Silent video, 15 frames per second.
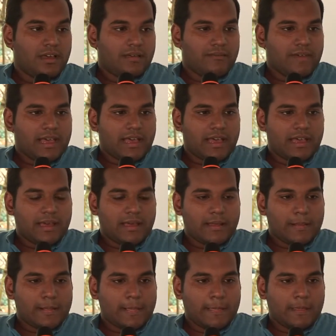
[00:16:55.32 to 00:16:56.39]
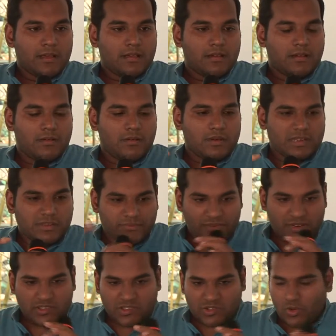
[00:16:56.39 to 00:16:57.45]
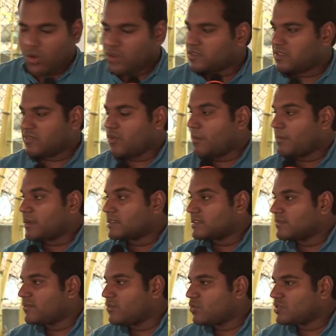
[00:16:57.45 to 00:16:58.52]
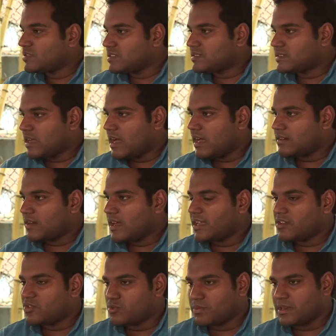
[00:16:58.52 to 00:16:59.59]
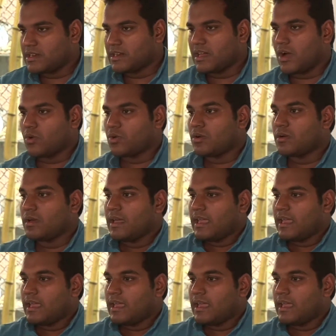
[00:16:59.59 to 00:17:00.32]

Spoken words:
where different sorts of oppressive forces are trying to pin down